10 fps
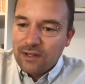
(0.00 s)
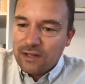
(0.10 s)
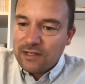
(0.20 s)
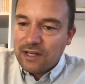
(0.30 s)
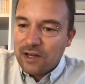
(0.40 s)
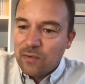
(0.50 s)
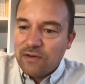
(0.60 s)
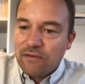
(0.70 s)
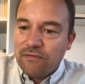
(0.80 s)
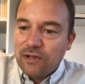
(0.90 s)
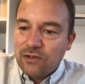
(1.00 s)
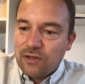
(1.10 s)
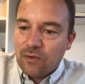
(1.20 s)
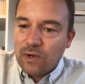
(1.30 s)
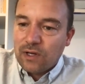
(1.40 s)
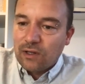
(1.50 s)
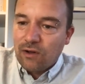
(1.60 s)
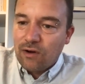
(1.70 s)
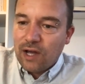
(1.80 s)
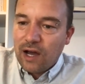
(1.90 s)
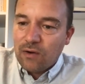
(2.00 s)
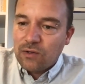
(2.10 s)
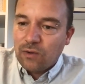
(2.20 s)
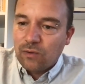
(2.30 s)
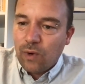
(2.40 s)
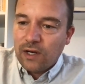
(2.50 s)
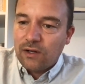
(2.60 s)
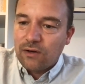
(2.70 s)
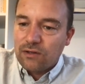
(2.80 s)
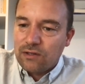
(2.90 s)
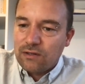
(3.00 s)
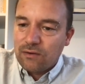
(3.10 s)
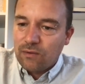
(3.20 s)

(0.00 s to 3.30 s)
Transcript: They say, can we have a feature that we can log household white goods,